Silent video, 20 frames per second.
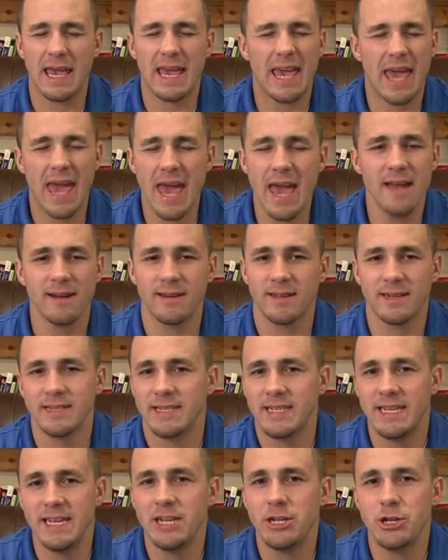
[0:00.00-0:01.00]
can't
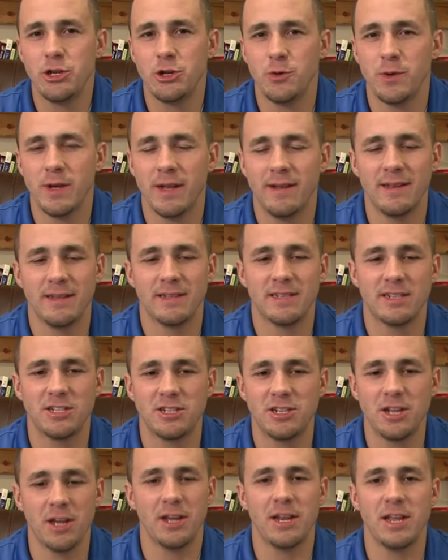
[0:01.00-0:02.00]
continue in this
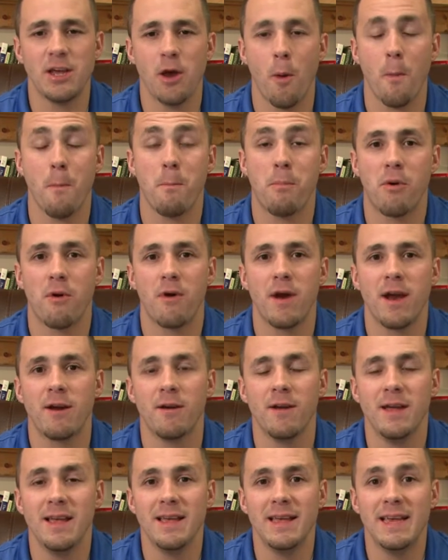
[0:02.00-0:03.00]
study on
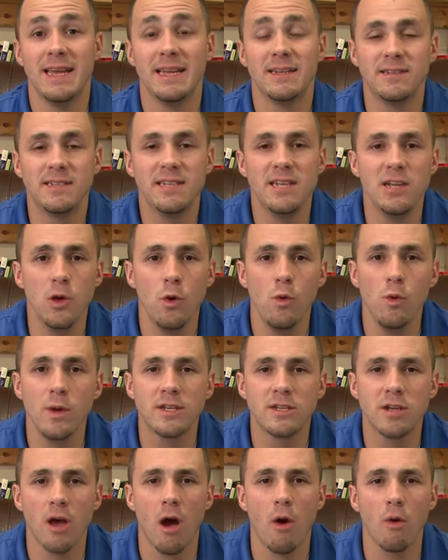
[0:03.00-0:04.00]
prayer until we
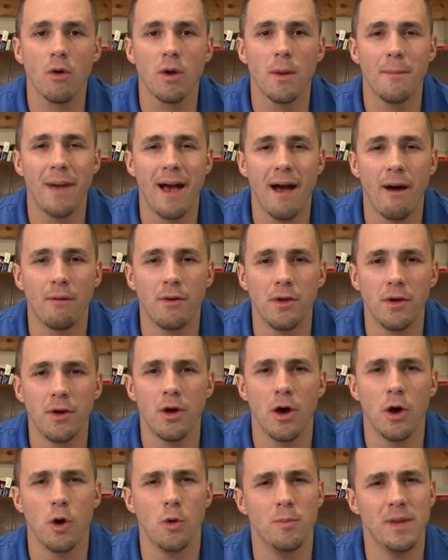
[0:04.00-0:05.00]
talk about
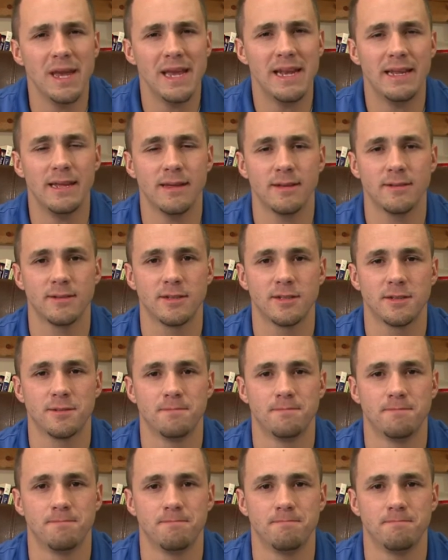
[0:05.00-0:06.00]
obedience.
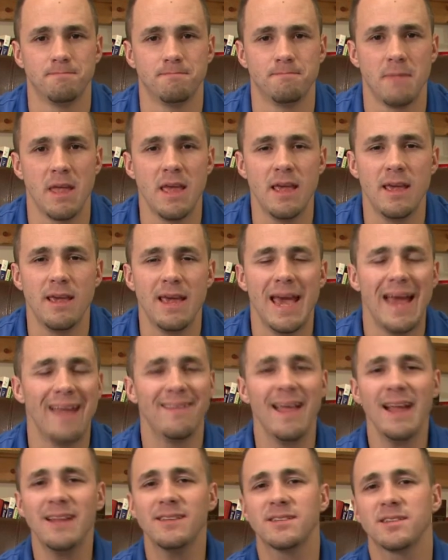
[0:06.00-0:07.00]
And
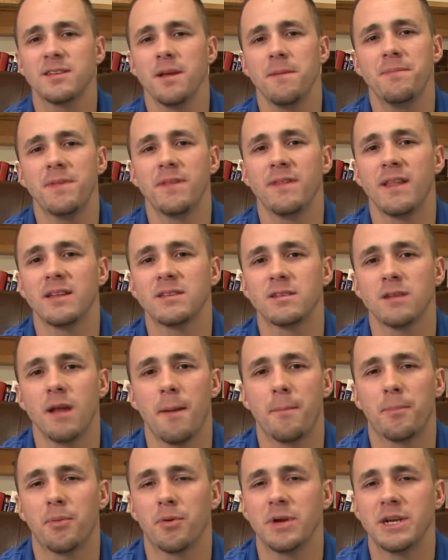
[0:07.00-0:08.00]
that's something that's
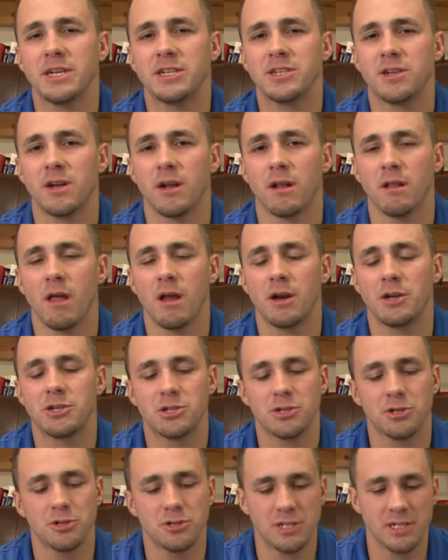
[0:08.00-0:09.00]
not preached in a lot of
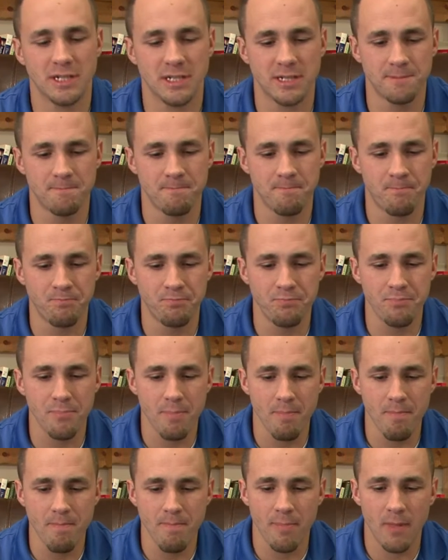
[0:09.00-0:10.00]
churches.
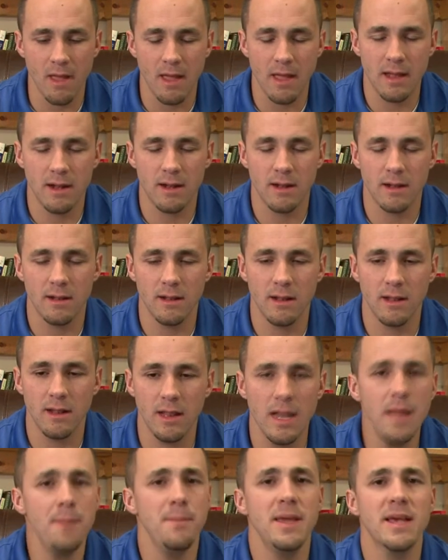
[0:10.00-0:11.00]
And
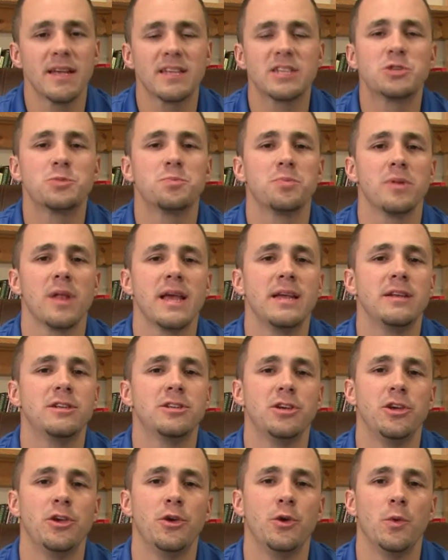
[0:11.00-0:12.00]
let me explain
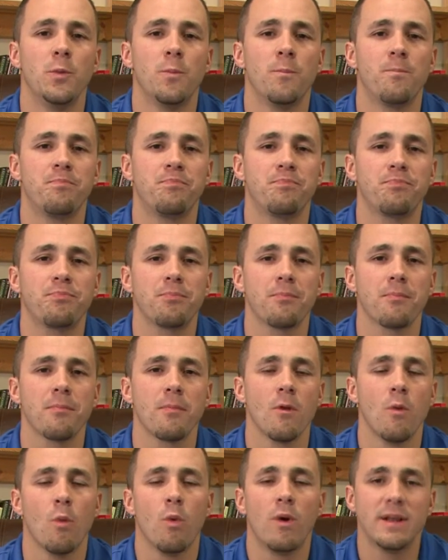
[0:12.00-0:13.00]
to you
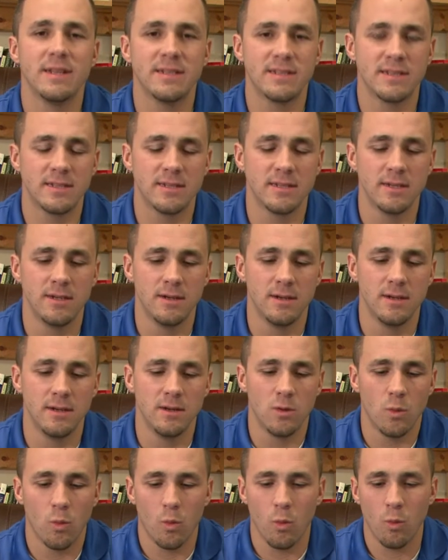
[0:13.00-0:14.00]
what is
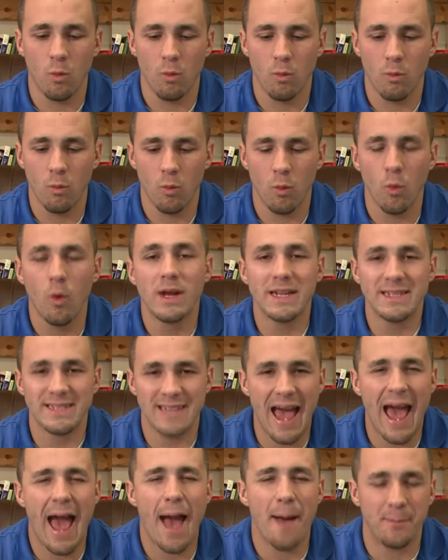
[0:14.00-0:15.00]
what is
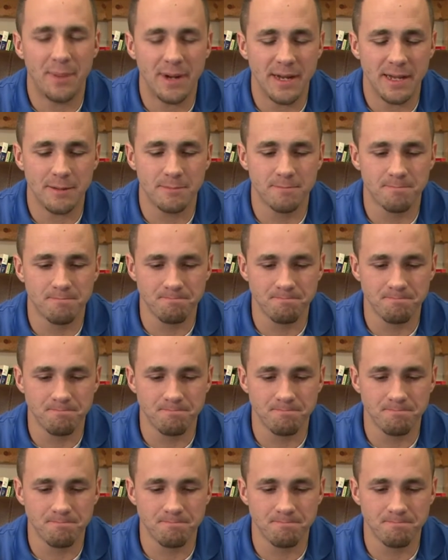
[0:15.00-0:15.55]
happening.